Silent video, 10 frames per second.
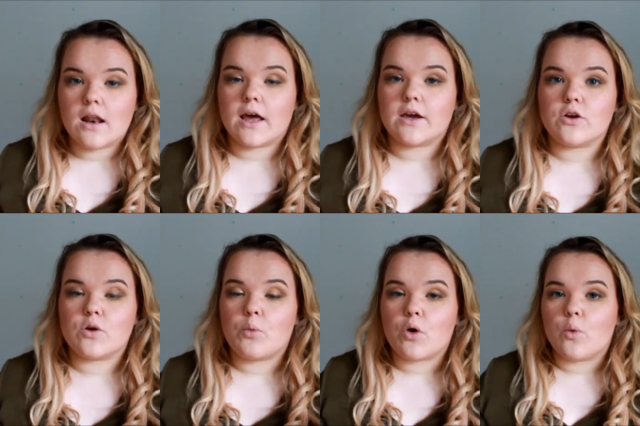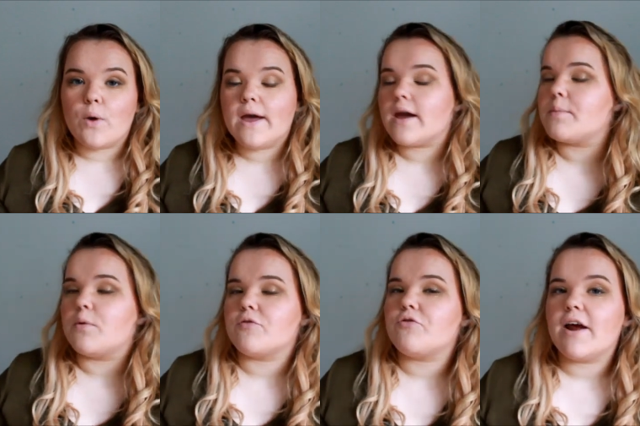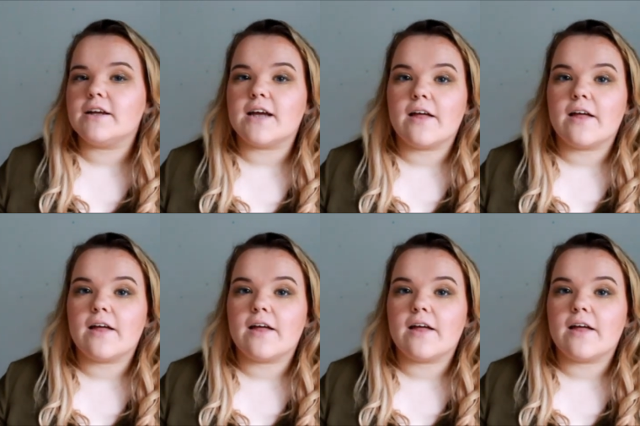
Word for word: like you're more awake and more fresh,